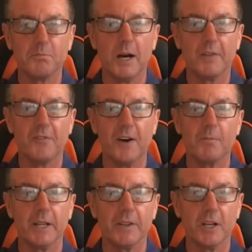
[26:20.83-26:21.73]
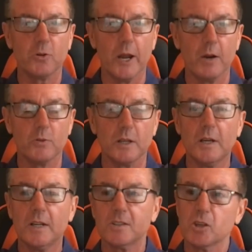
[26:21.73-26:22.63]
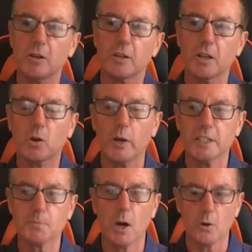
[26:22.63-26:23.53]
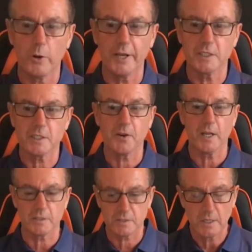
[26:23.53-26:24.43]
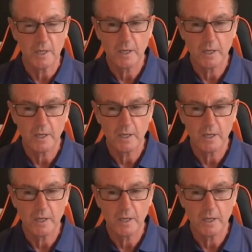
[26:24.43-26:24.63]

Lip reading: my family in the crowd, turned to the Queen's Park Rangers fans.